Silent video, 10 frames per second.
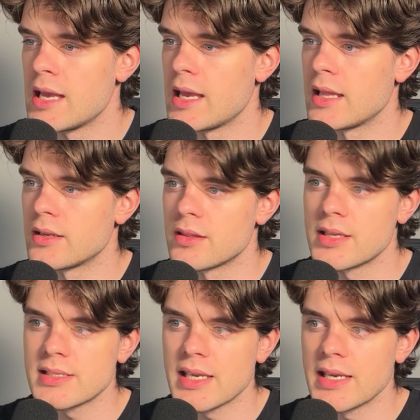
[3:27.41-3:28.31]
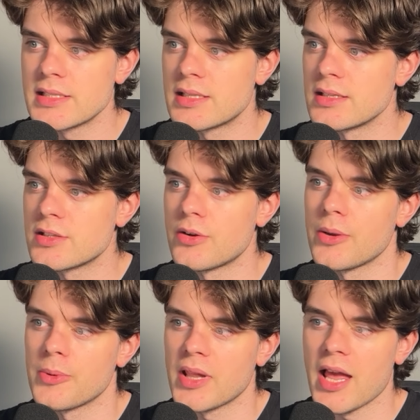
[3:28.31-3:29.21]
And in this case, this
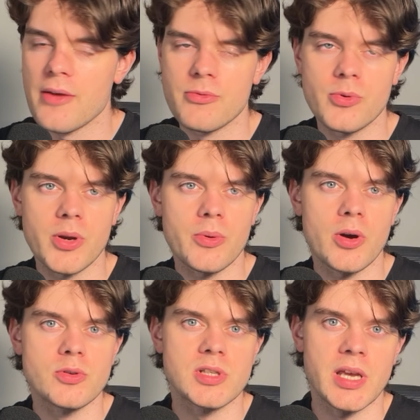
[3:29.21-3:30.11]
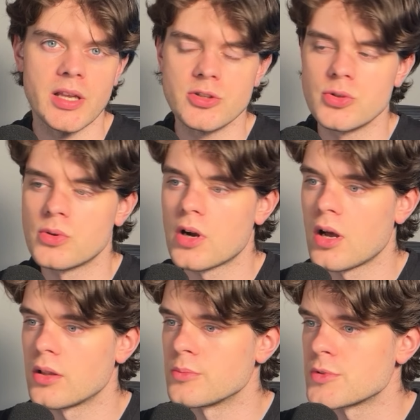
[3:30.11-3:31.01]
array will have 3 rows and 2
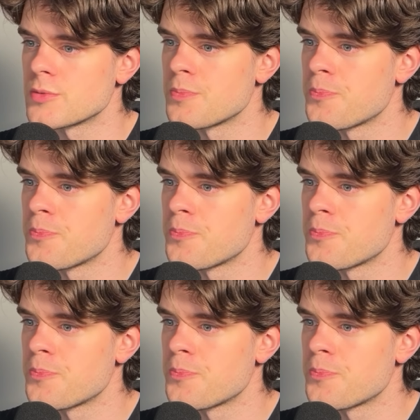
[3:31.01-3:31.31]
columns.